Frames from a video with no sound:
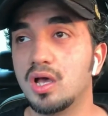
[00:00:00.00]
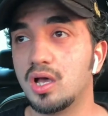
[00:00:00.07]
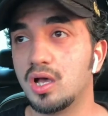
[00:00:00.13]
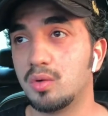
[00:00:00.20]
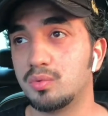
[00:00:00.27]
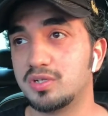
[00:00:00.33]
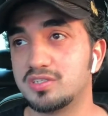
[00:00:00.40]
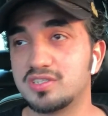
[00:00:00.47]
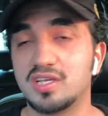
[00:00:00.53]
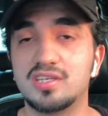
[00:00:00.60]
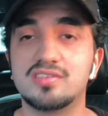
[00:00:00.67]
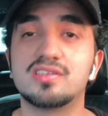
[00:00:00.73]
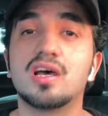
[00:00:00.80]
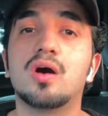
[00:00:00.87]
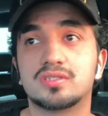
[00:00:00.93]
when the sun
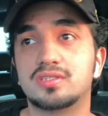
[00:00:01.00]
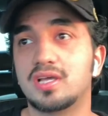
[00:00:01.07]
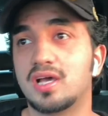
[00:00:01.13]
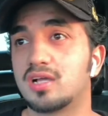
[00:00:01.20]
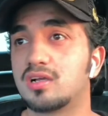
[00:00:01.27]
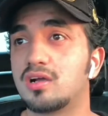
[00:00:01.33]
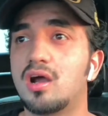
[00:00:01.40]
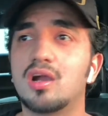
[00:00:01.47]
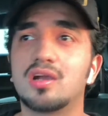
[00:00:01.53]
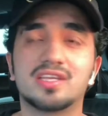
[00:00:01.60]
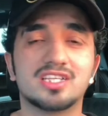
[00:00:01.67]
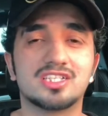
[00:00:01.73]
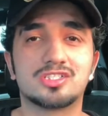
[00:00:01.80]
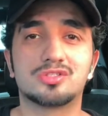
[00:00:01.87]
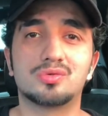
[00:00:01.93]
is out the car
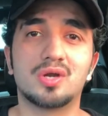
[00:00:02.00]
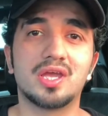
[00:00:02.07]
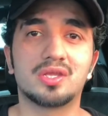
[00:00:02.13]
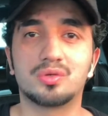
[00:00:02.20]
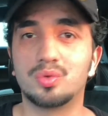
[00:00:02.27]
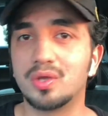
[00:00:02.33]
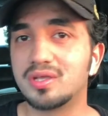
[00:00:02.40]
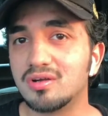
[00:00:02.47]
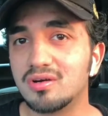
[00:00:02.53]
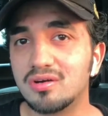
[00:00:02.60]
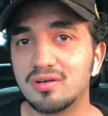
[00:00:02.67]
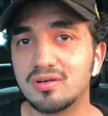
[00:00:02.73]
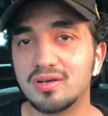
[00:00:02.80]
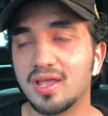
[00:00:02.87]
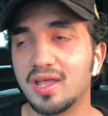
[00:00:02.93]
gets dry
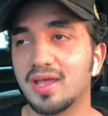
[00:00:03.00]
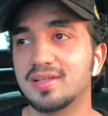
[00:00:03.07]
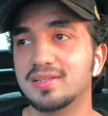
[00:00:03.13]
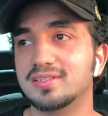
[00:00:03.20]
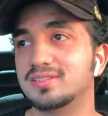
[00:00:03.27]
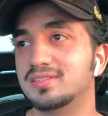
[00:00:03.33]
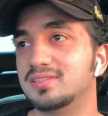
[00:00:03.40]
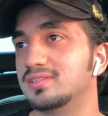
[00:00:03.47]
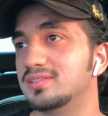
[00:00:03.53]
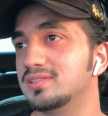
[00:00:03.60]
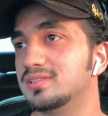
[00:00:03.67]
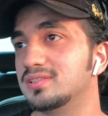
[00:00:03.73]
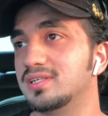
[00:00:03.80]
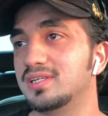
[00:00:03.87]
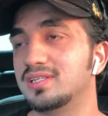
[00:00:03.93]
quicker and
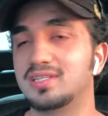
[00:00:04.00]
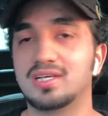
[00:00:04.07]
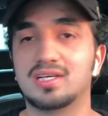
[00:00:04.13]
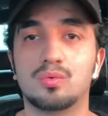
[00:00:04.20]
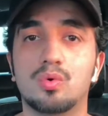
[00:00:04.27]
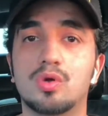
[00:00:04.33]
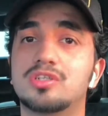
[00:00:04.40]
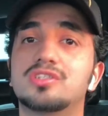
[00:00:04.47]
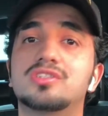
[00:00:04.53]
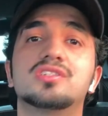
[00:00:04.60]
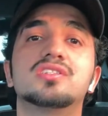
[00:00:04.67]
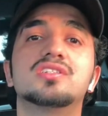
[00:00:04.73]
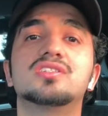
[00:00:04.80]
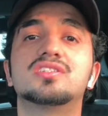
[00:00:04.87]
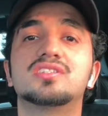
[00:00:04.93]
the water
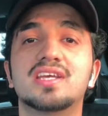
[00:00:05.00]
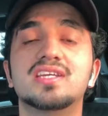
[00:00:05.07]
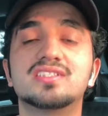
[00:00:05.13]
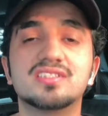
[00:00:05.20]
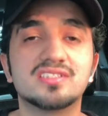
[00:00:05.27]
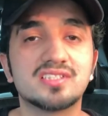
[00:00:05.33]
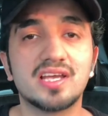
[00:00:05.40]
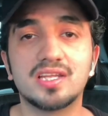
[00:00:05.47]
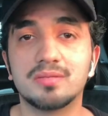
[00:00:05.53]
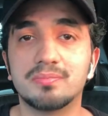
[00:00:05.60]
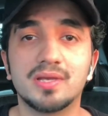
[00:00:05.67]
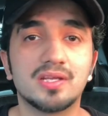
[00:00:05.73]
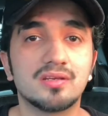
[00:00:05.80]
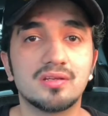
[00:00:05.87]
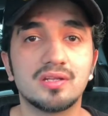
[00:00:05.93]
doesn't stay inside the
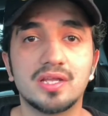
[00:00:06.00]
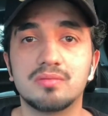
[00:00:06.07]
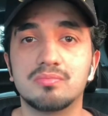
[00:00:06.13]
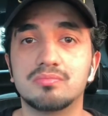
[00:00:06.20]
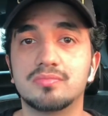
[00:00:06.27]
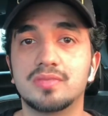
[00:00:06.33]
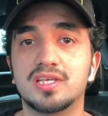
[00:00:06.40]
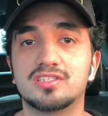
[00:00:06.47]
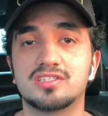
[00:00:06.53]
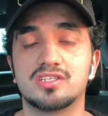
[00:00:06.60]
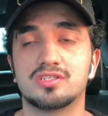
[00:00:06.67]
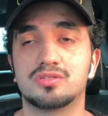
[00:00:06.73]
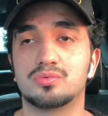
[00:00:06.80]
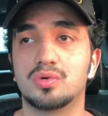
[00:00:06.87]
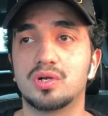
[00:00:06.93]
metal and makes
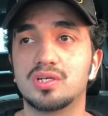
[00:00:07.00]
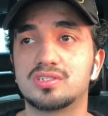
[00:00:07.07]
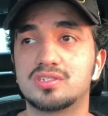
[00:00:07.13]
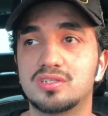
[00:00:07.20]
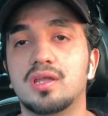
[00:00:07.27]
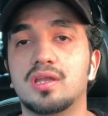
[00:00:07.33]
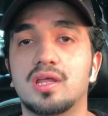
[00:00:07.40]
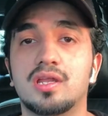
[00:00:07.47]
it rust.